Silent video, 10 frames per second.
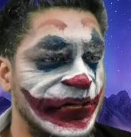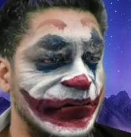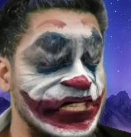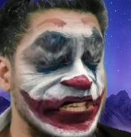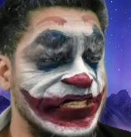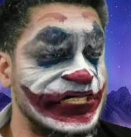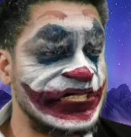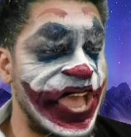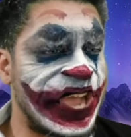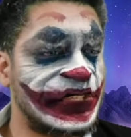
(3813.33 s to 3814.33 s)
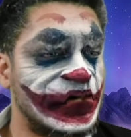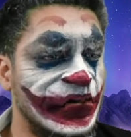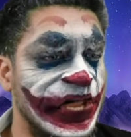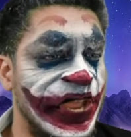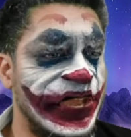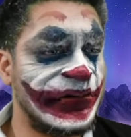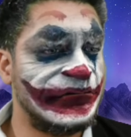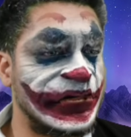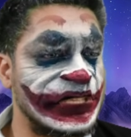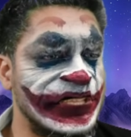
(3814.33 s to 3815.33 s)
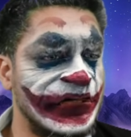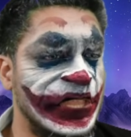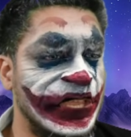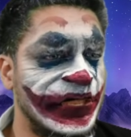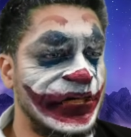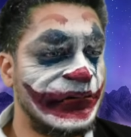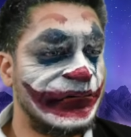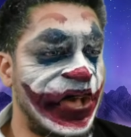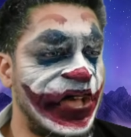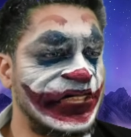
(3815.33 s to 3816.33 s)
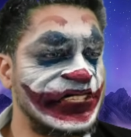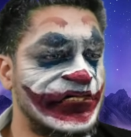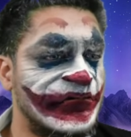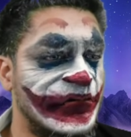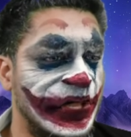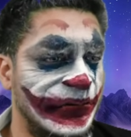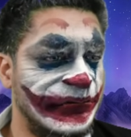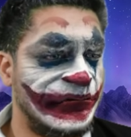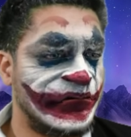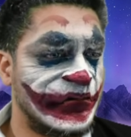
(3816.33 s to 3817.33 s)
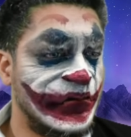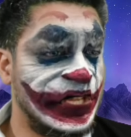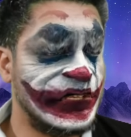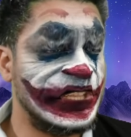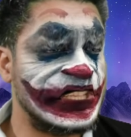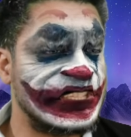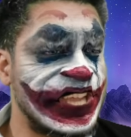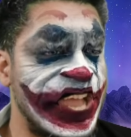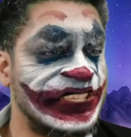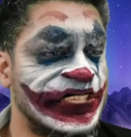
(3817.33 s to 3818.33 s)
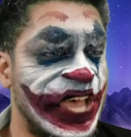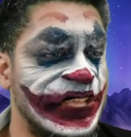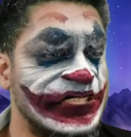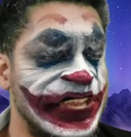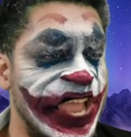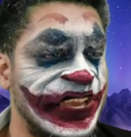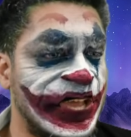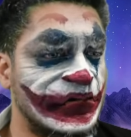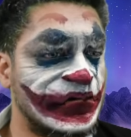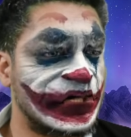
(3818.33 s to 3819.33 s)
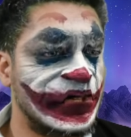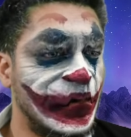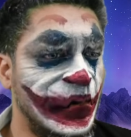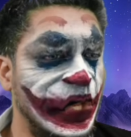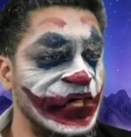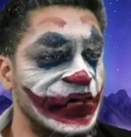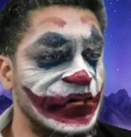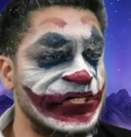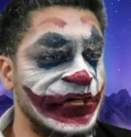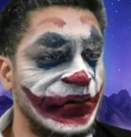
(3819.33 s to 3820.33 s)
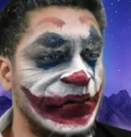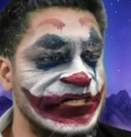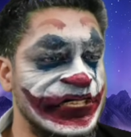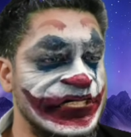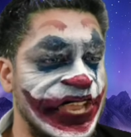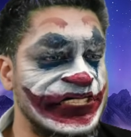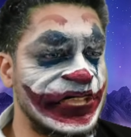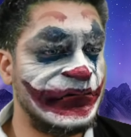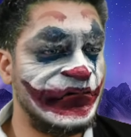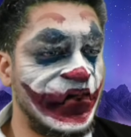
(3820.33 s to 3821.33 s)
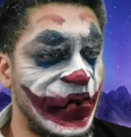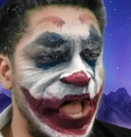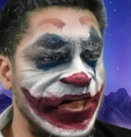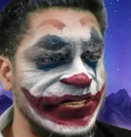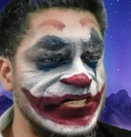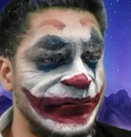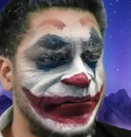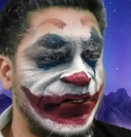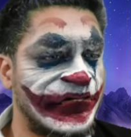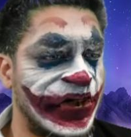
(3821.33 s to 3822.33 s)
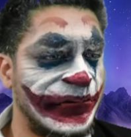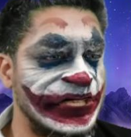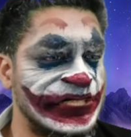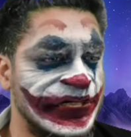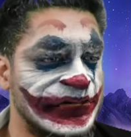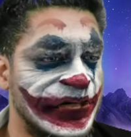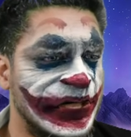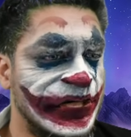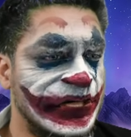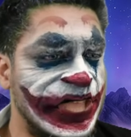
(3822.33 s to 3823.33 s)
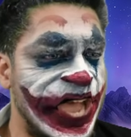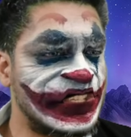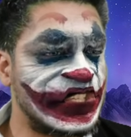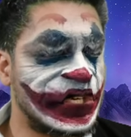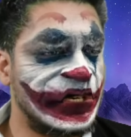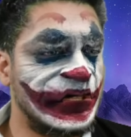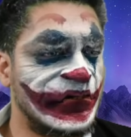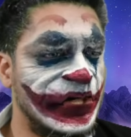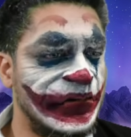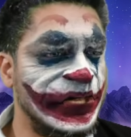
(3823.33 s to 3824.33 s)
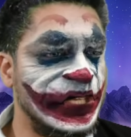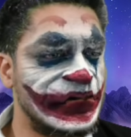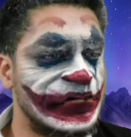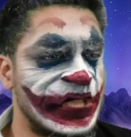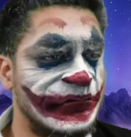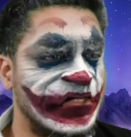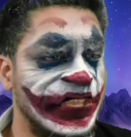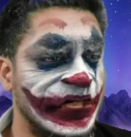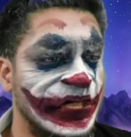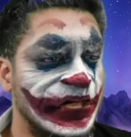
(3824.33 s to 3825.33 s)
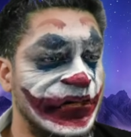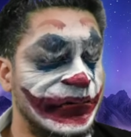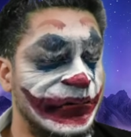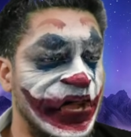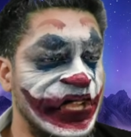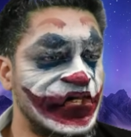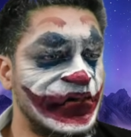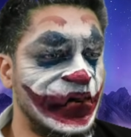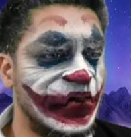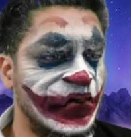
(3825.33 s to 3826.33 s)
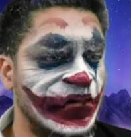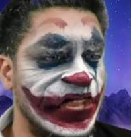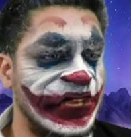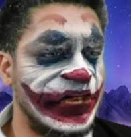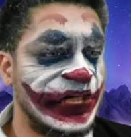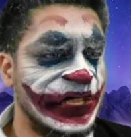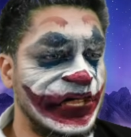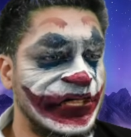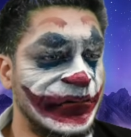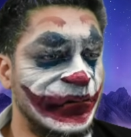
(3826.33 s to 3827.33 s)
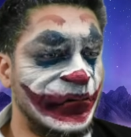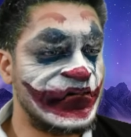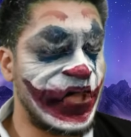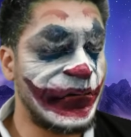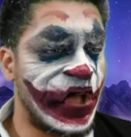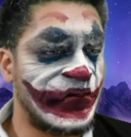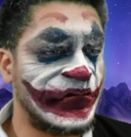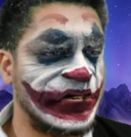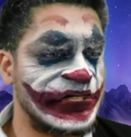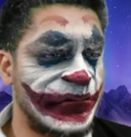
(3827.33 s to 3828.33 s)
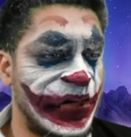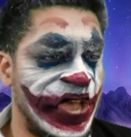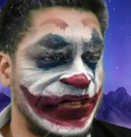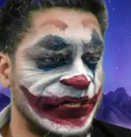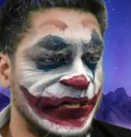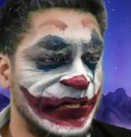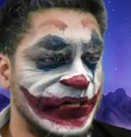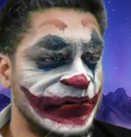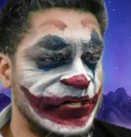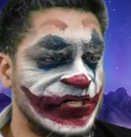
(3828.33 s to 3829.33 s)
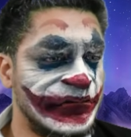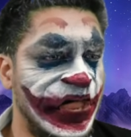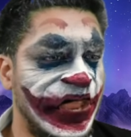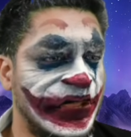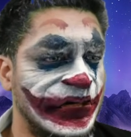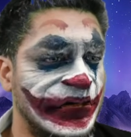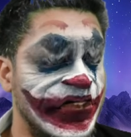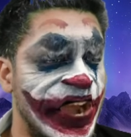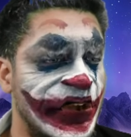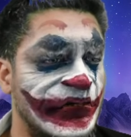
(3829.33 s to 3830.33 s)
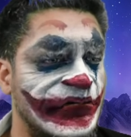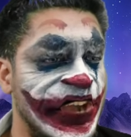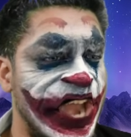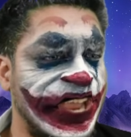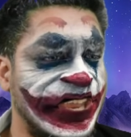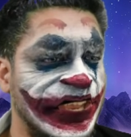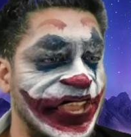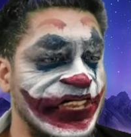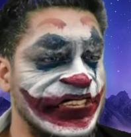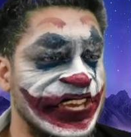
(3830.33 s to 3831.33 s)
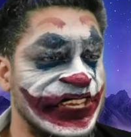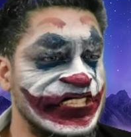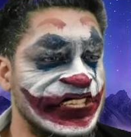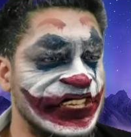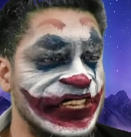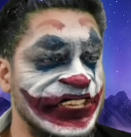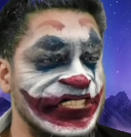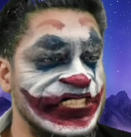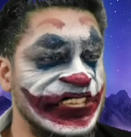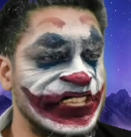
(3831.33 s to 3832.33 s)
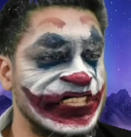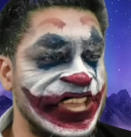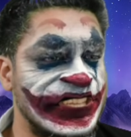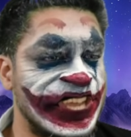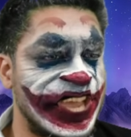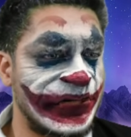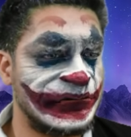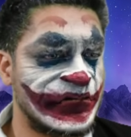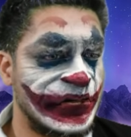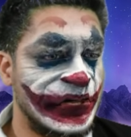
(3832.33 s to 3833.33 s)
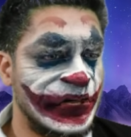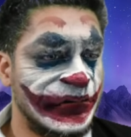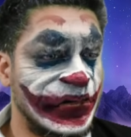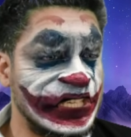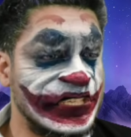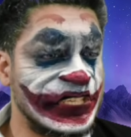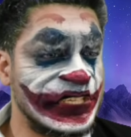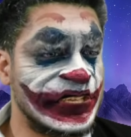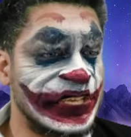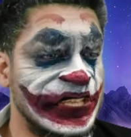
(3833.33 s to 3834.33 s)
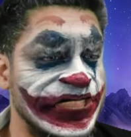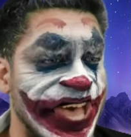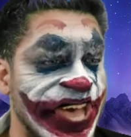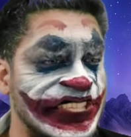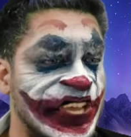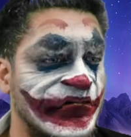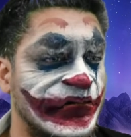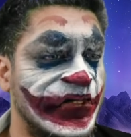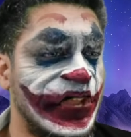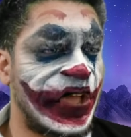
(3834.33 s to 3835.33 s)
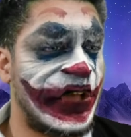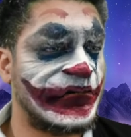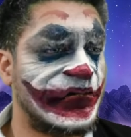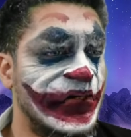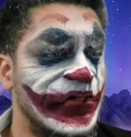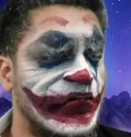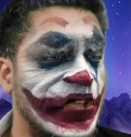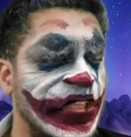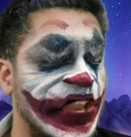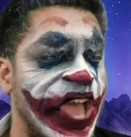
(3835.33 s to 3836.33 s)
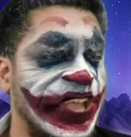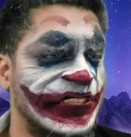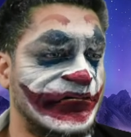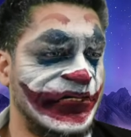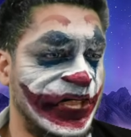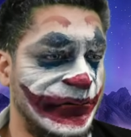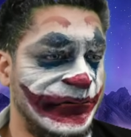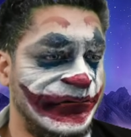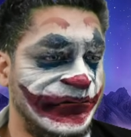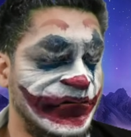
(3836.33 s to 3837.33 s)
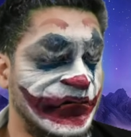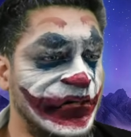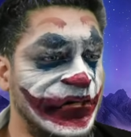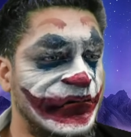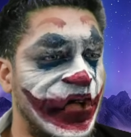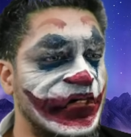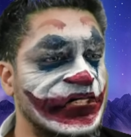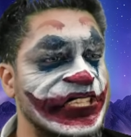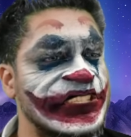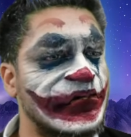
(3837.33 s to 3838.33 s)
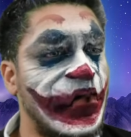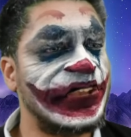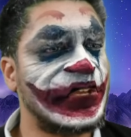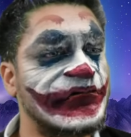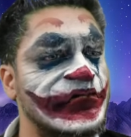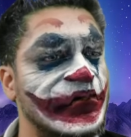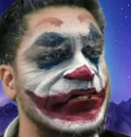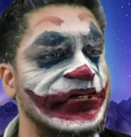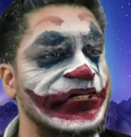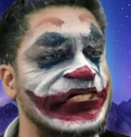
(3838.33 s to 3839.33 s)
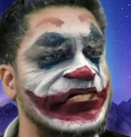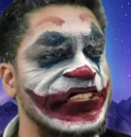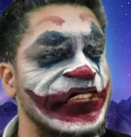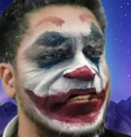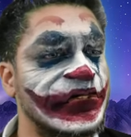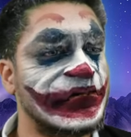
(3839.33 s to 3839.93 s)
But it's actually an impressively polished film, filled with standout visual sequences and some quality performances that turn the film into something much more than the sum of its part. So it's big, nerve-wracking, and utterly ridiculous at times, but it is a lot of fun along the way. The film follows a squad of soldiers sent into